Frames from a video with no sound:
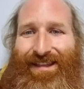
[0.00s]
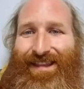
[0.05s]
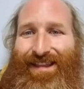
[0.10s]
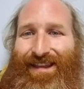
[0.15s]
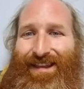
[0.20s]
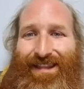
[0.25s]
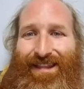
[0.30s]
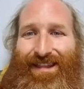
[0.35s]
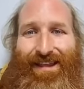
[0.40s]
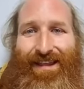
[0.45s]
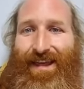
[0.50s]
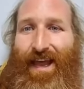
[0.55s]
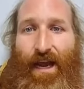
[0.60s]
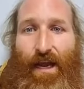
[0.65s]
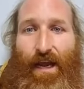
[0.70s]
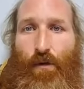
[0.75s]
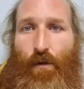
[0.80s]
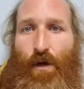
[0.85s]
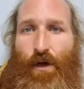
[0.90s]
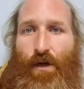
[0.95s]
thing that
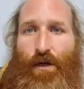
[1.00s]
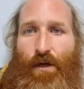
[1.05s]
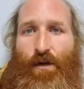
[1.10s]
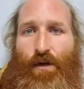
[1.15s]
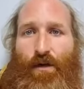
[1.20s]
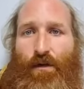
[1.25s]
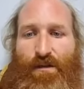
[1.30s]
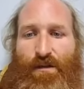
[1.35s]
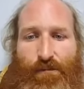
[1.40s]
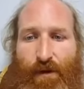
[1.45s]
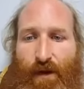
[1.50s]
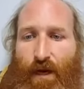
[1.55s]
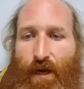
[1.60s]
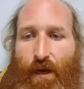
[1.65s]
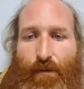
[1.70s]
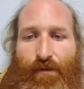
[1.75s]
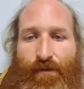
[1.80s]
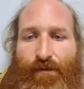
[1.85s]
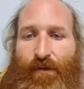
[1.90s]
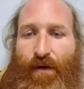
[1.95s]
anyone could do is pick up
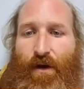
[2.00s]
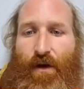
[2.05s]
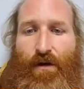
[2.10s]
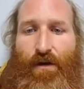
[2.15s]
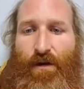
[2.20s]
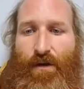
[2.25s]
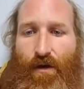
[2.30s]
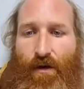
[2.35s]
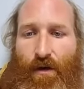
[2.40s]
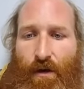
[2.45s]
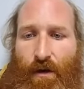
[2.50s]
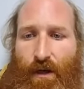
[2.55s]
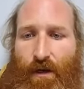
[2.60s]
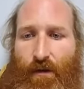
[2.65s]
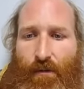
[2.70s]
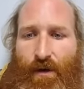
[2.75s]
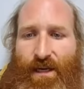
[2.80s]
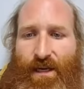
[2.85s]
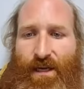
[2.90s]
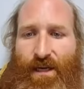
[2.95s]
a phone and
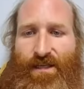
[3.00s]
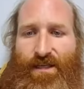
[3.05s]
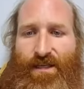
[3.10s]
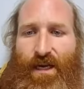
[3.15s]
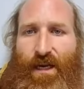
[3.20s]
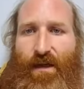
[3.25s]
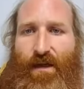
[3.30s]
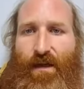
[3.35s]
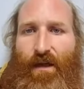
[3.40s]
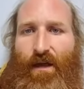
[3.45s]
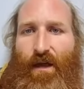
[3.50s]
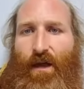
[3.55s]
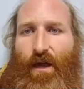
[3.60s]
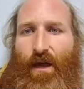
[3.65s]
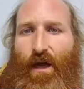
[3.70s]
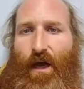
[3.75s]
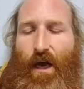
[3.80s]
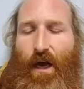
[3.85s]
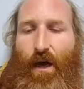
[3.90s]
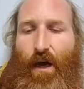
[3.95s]
documenting it.
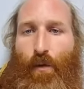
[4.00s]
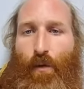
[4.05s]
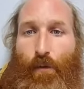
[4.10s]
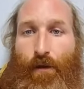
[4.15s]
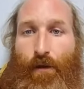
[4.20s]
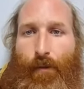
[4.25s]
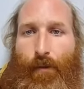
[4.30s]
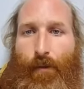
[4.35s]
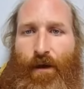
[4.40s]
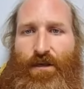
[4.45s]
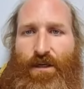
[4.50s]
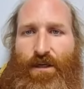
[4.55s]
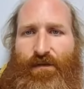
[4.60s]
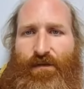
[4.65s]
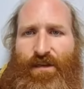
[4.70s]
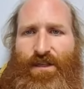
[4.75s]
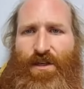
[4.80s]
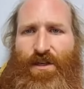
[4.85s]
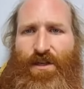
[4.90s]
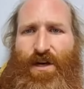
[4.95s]
I will put the post office
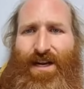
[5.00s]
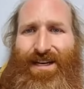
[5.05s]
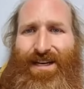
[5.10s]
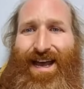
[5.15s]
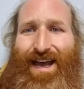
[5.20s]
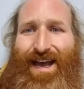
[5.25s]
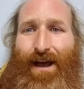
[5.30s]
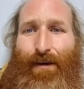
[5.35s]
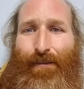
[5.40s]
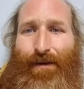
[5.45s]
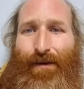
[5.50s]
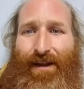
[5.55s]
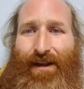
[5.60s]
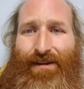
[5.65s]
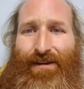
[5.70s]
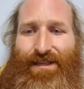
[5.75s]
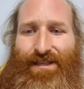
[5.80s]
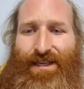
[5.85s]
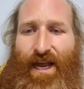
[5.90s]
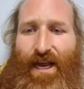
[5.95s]
address up here in a
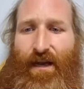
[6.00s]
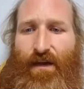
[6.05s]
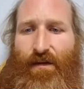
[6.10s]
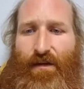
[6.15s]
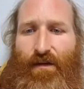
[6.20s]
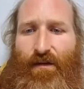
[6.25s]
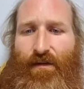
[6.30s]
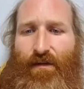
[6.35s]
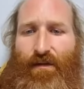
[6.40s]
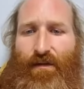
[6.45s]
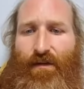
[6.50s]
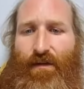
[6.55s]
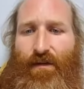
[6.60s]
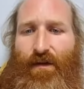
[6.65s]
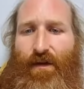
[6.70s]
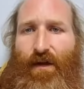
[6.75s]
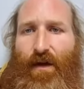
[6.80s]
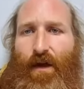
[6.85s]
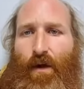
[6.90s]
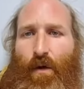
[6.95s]
second.
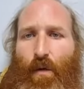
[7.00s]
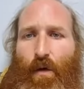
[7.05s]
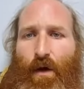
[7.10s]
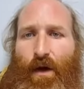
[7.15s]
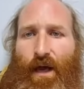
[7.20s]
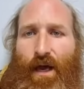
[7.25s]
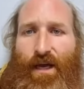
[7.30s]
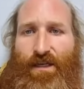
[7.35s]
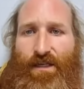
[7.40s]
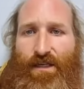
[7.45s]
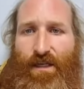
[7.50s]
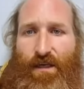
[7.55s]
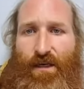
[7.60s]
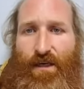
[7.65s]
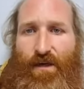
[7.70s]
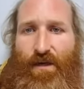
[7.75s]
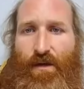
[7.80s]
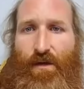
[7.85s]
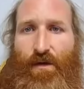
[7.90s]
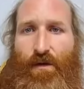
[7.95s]
What I ask you to
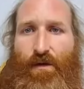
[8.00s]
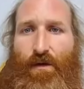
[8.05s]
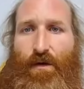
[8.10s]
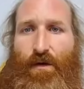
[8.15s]
do